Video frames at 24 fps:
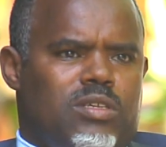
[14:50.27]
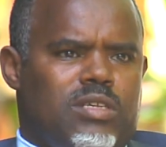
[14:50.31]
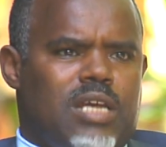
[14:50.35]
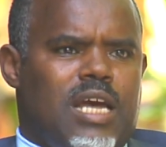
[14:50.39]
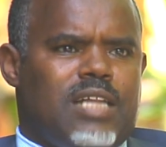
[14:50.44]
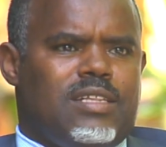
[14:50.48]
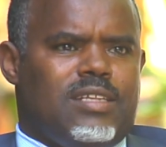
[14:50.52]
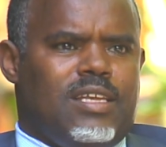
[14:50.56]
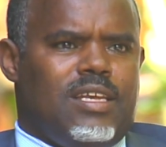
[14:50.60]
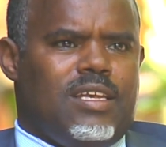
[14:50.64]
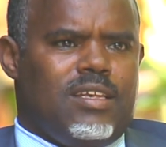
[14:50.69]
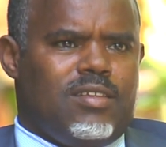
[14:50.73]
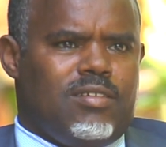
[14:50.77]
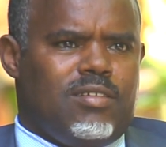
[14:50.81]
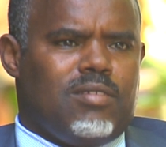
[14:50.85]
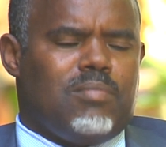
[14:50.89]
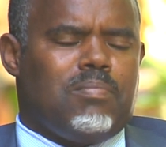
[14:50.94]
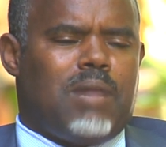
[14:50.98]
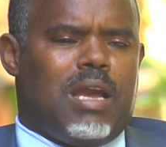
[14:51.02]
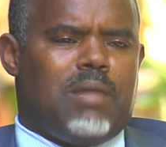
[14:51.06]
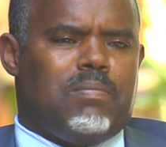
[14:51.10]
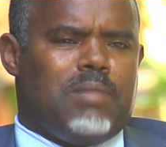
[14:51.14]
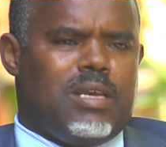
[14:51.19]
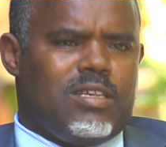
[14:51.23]
That is
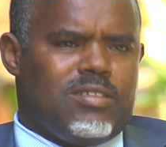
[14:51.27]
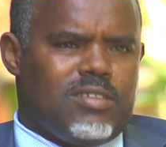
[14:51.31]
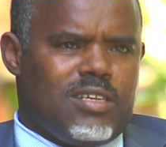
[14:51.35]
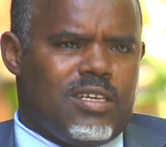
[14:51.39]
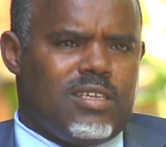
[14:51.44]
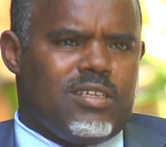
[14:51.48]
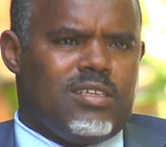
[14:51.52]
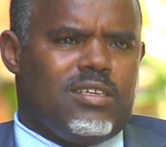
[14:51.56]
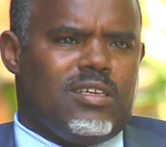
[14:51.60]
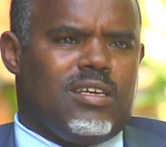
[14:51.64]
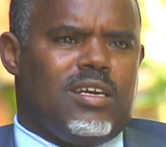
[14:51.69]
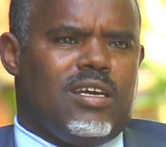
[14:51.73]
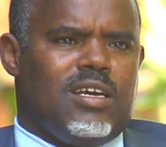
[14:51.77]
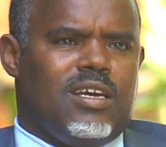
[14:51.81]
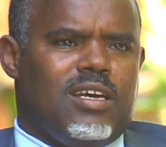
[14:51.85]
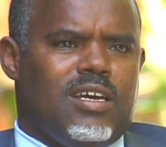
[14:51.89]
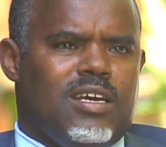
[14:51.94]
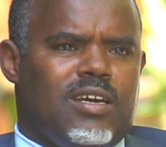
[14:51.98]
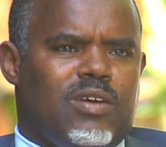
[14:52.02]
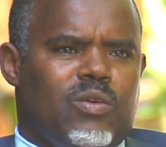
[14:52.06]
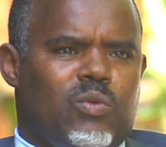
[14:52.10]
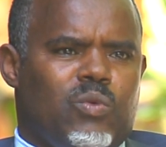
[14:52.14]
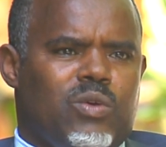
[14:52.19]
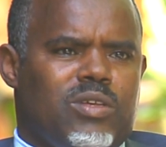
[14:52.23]
my message
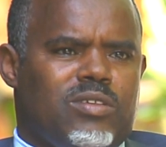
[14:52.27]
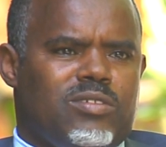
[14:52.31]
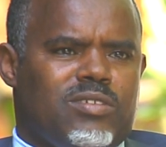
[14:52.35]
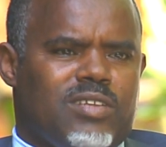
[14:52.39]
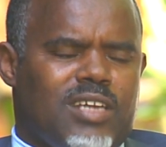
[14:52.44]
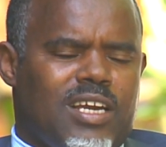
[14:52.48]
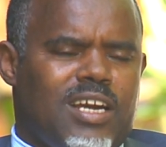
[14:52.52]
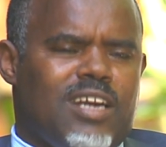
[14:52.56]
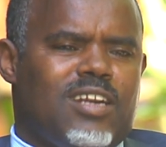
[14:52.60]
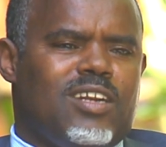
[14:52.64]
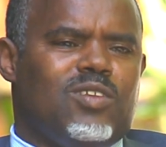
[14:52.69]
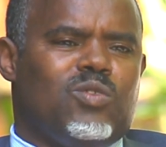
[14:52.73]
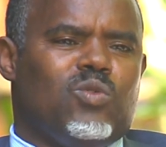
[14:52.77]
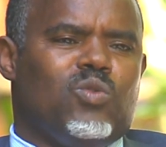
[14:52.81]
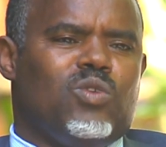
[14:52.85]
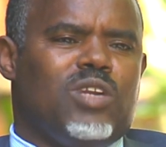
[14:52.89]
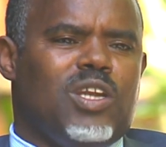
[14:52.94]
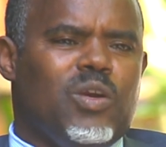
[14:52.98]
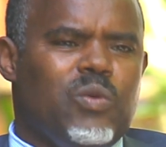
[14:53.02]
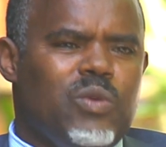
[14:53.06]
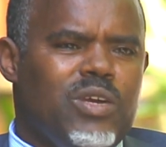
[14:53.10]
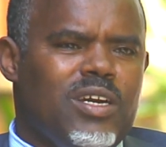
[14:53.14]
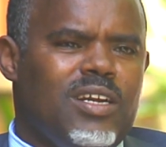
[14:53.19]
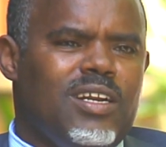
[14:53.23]
with regard to
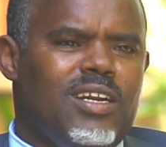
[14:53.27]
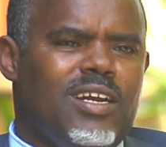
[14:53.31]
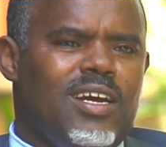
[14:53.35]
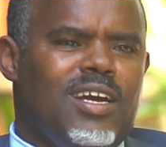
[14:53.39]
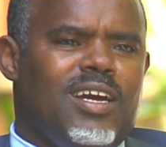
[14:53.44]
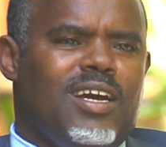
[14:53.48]
New Year.